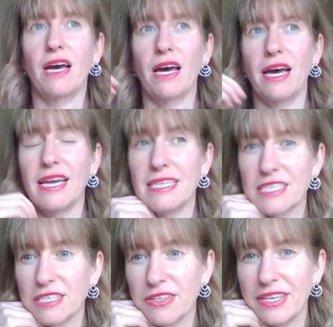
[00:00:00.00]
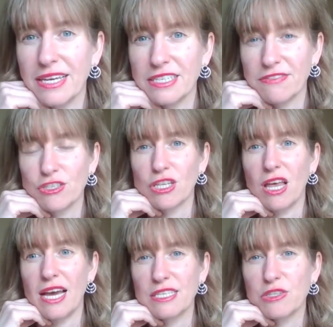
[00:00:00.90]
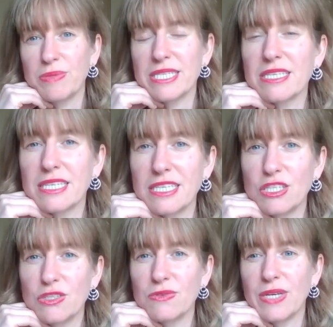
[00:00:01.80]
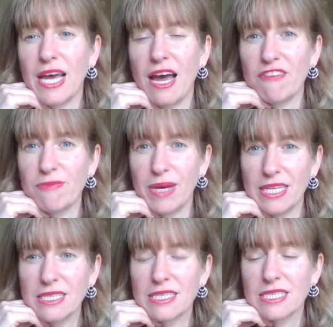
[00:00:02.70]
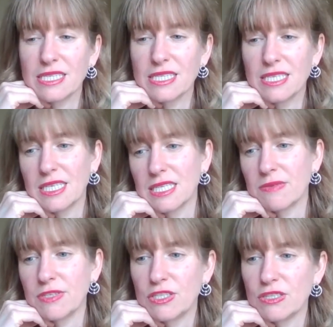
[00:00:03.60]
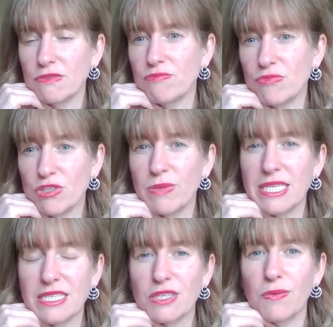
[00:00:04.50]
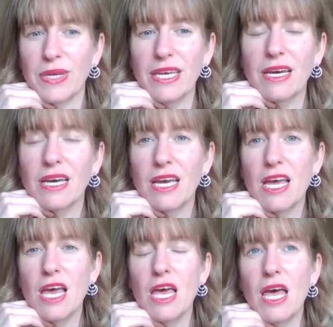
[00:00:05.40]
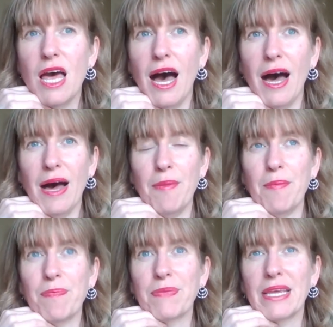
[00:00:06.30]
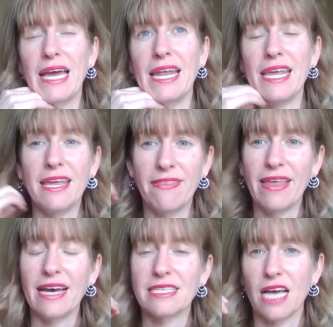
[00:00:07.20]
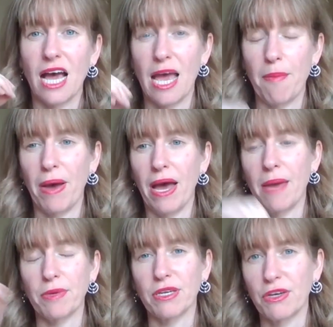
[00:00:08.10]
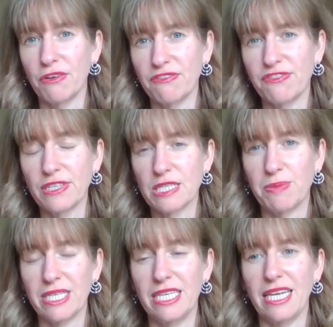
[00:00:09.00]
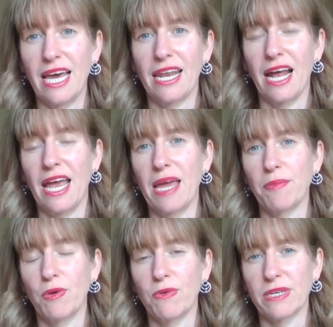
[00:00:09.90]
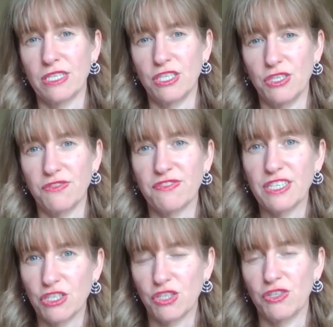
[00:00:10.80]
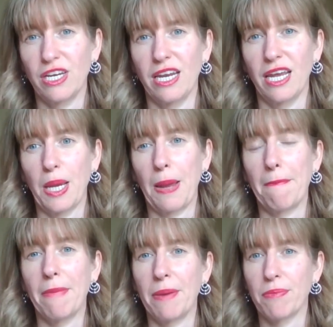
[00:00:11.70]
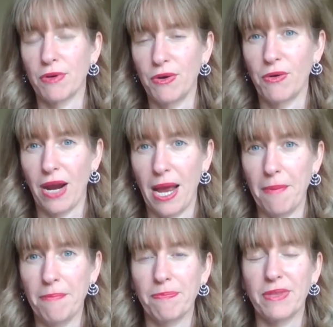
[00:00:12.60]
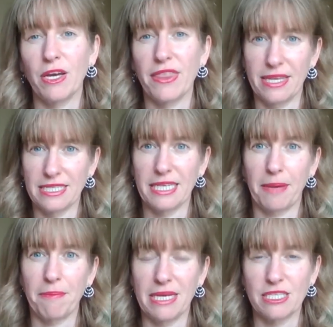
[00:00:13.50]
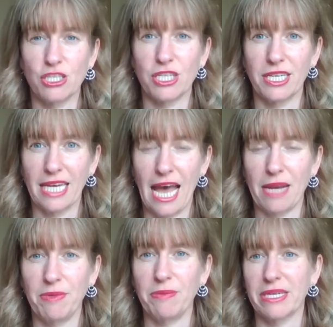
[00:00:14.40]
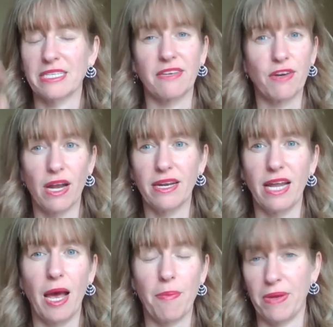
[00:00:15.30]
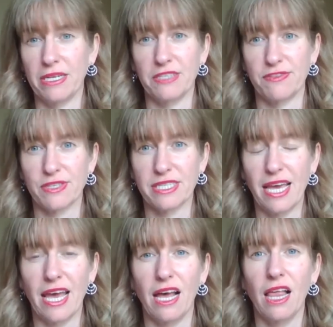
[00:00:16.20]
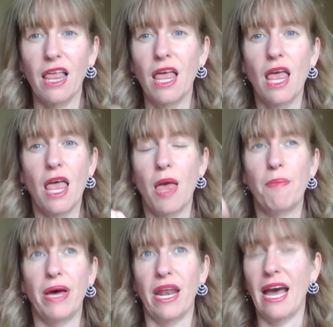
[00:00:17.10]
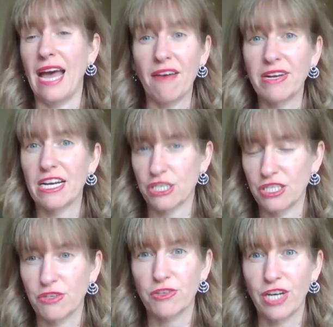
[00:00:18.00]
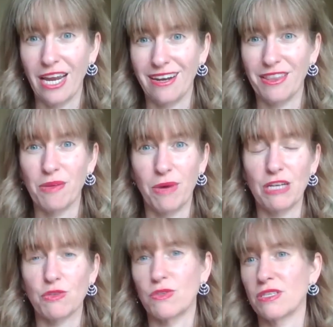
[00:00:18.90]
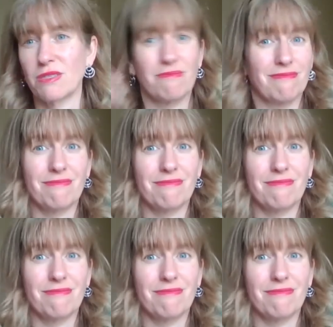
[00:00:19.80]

until the end of July. So basically 2.5 months. Well, 2 months and a week. And in that time, I'm going to go full speed, and I am going to finish creating my program, the Authentic Messaging Academy, because I've got it up and it's for sale, but I haven't actually created the modules